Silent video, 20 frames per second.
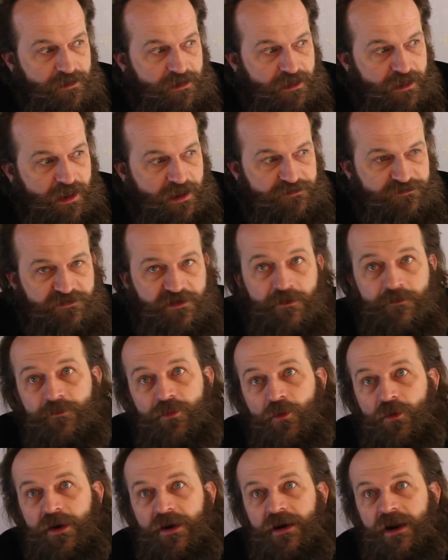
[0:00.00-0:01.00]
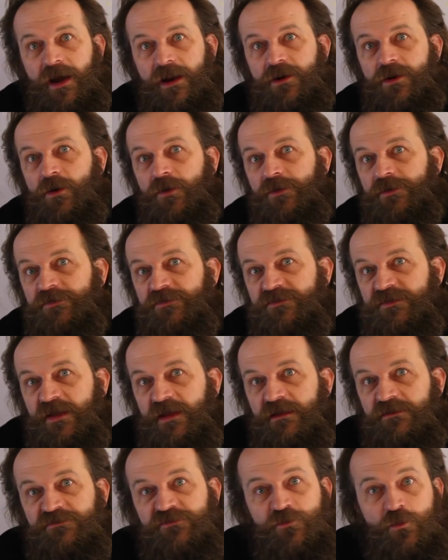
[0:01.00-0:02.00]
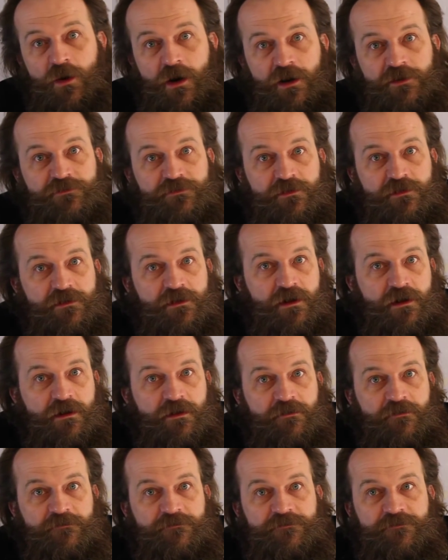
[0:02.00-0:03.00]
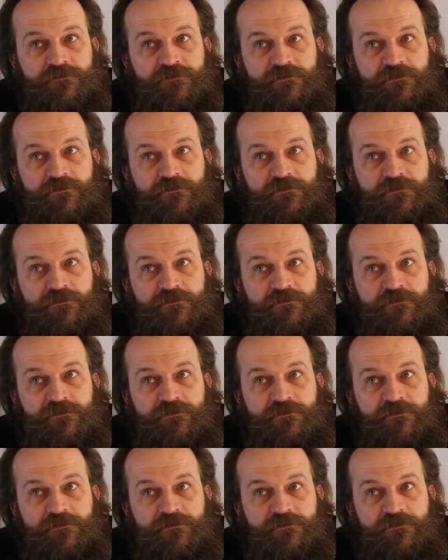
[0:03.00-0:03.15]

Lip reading: At some point, I noticed a squadron of